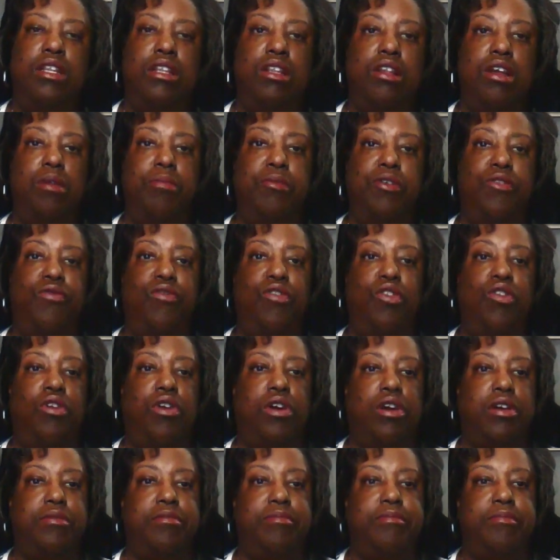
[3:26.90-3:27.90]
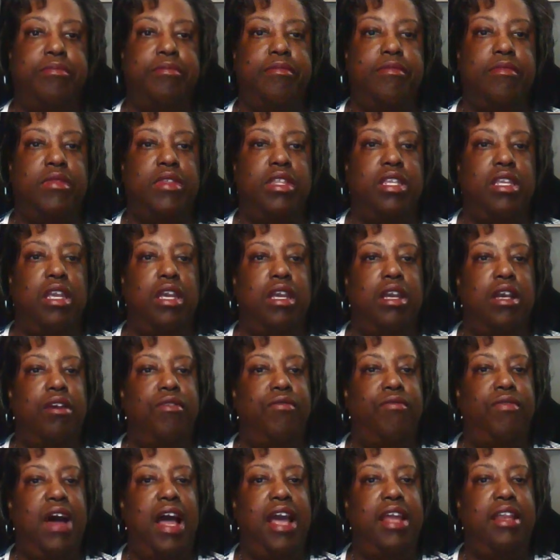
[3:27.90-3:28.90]
Number 4,
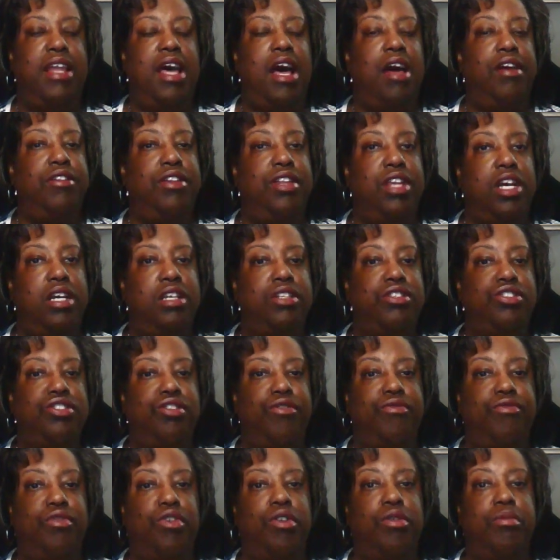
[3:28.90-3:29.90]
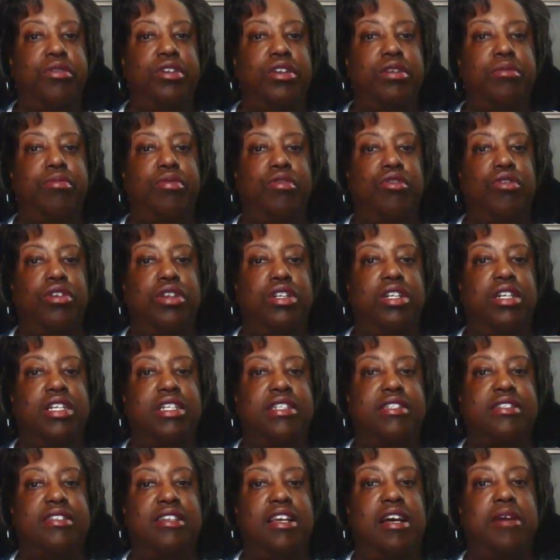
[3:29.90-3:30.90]
find out, does your former employer
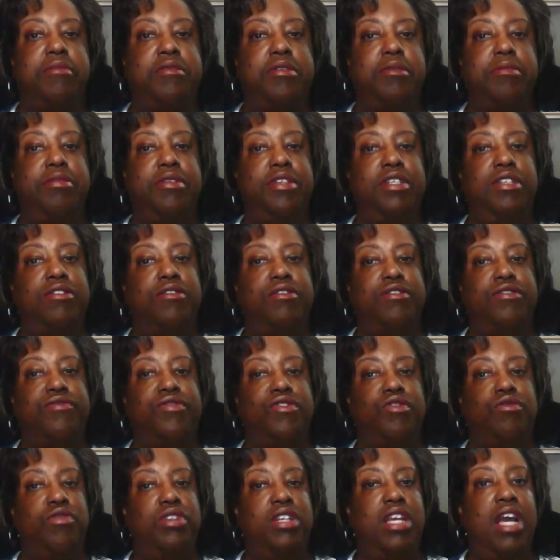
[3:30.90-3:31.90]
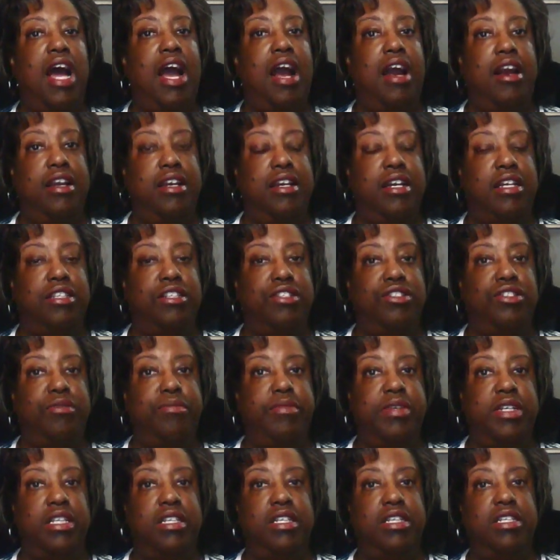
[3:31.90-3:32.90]
accept appeals for rehire
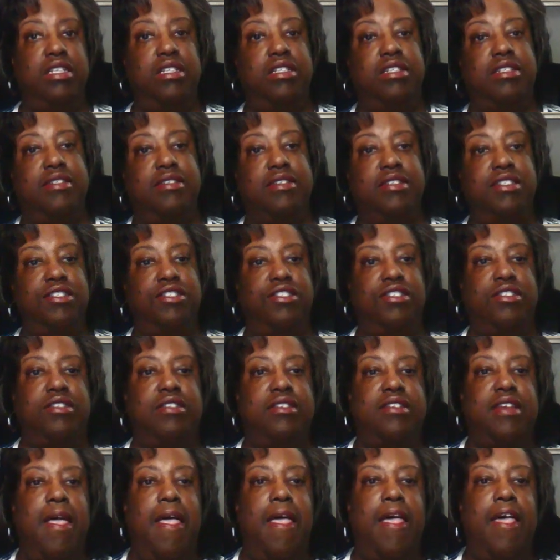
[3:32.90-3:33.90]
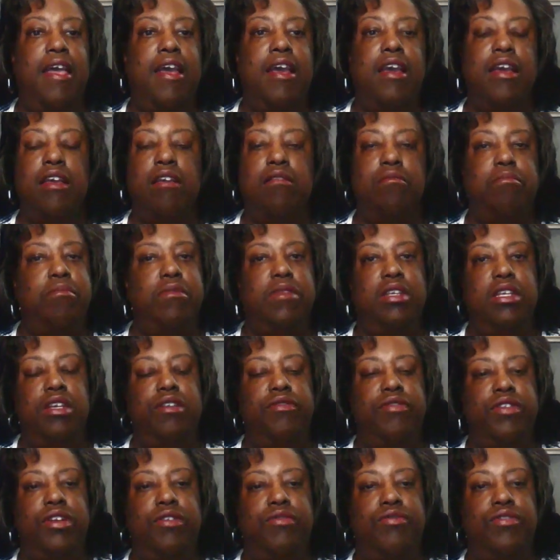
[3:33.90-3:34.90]
eligibility decisions?
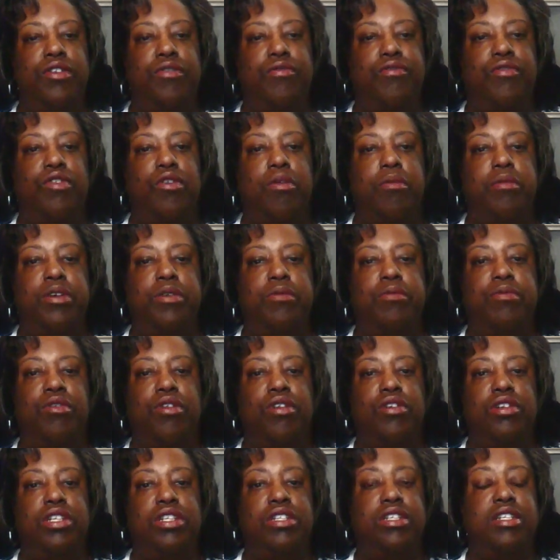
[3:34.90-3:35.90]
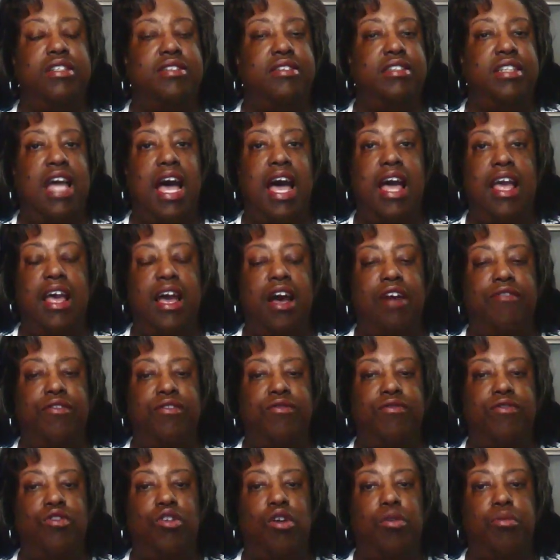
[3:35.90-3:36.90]
Even if your former employer does not have a
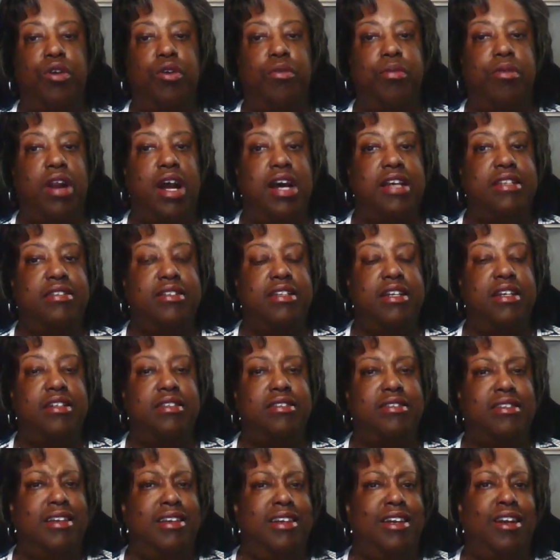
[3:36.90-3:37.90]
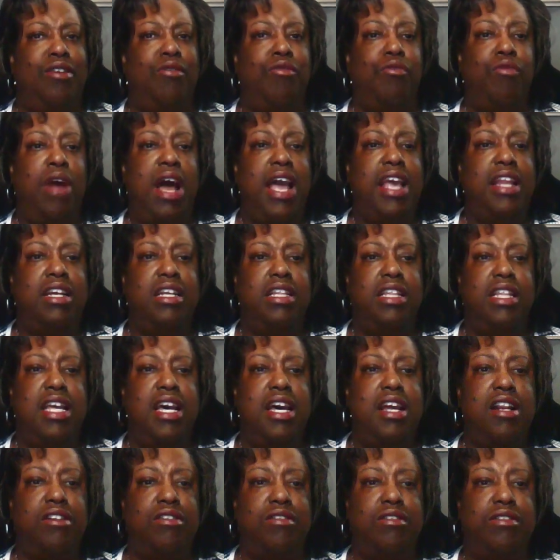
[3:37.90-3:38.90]
formal process, write a
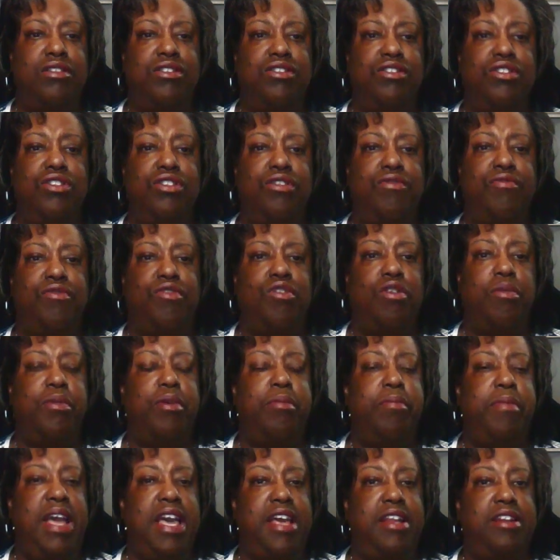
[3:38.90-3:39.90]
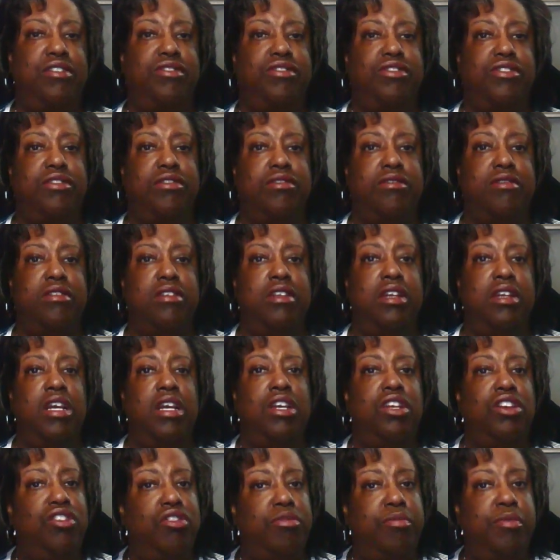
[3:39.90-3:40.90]
letter to your former manager,
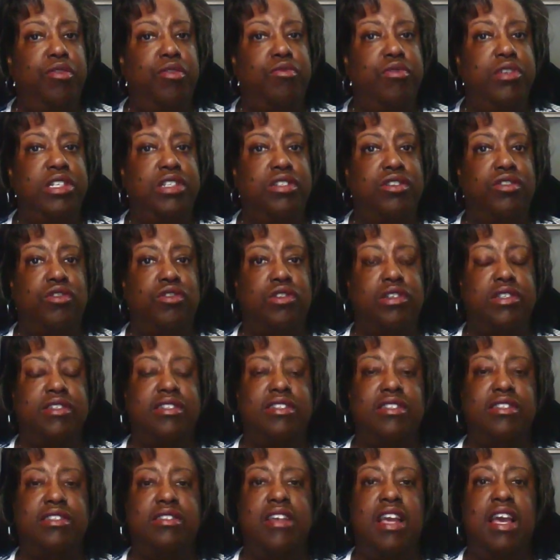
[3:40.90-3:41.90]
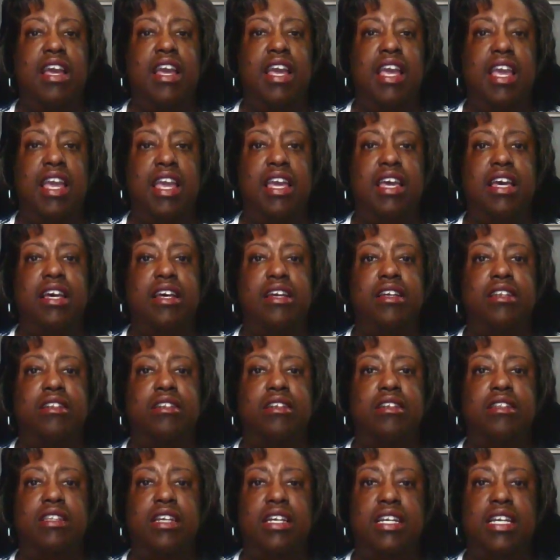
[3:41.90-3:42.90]
human resources,
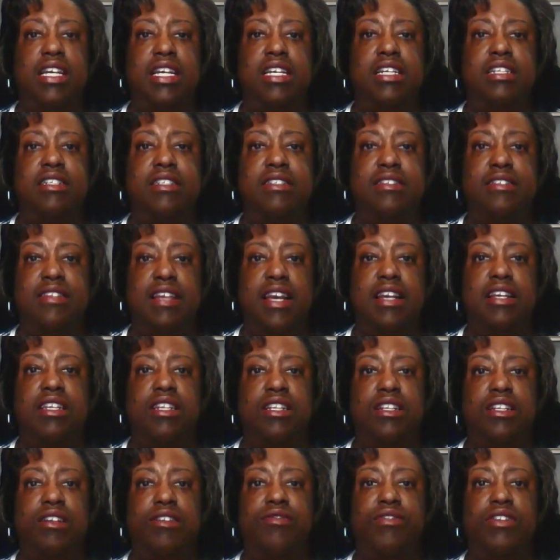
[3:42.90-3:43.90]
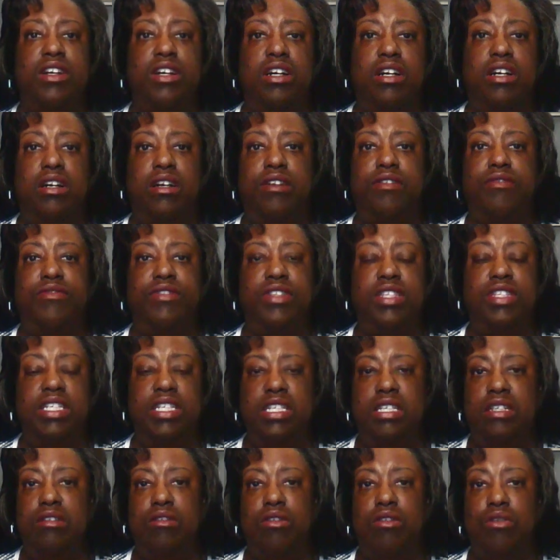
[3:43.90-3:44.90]
and the head executive of
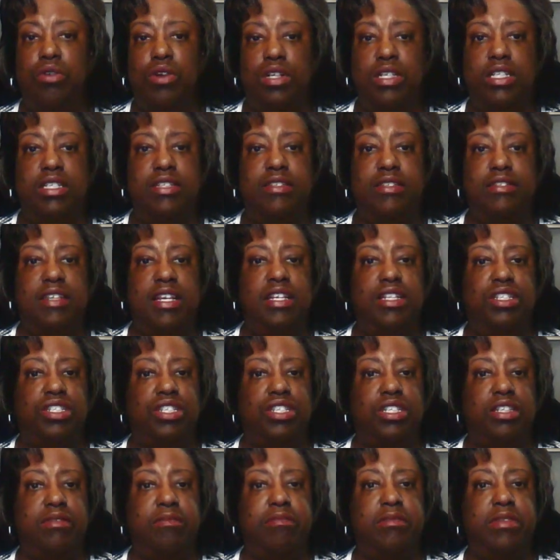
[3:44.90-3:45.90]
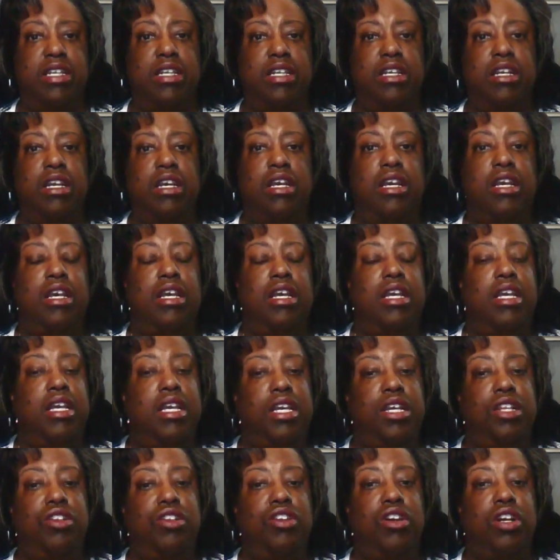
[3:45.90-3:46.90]
the organization.
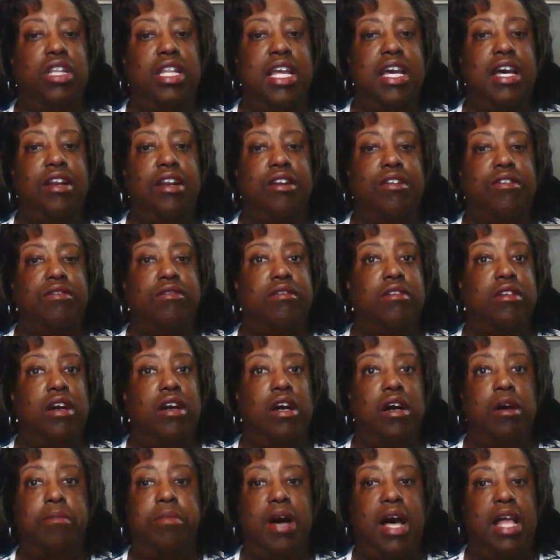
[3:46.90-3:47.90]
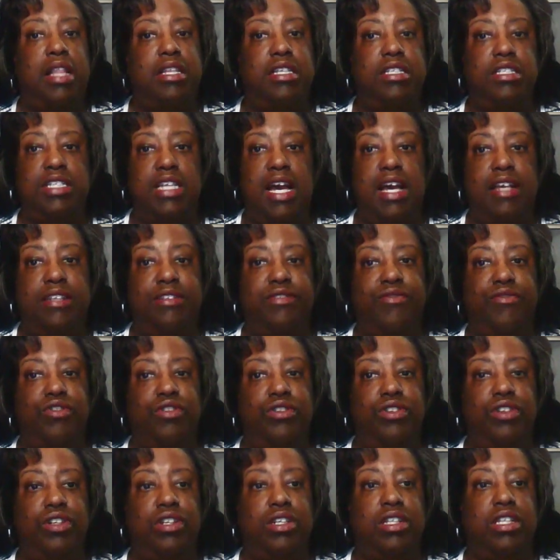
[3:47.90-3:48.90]
In your letter, apologize for
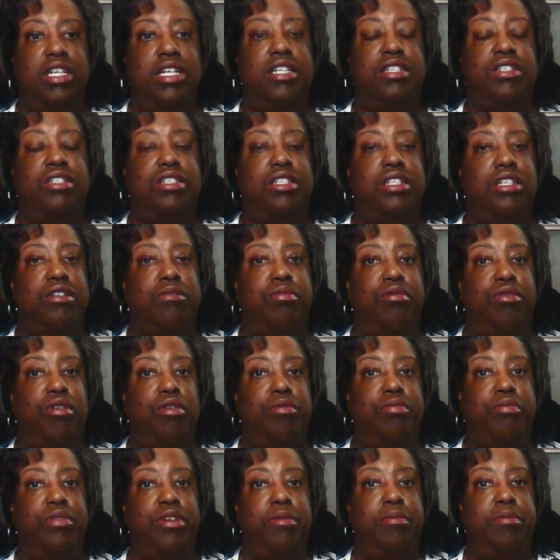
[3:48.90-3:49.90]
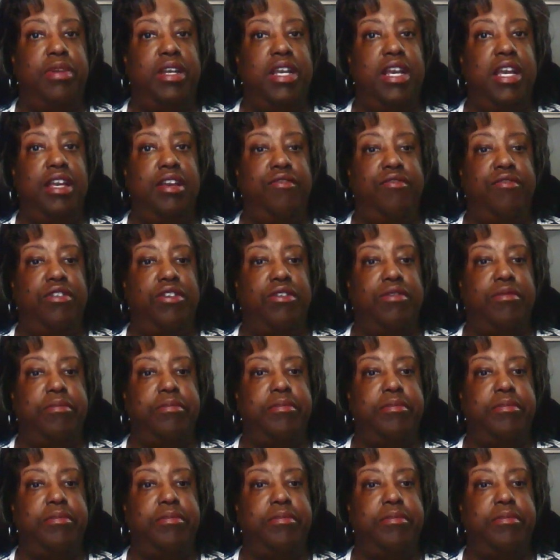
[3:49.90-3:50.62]
your alleged inappropriate behavior.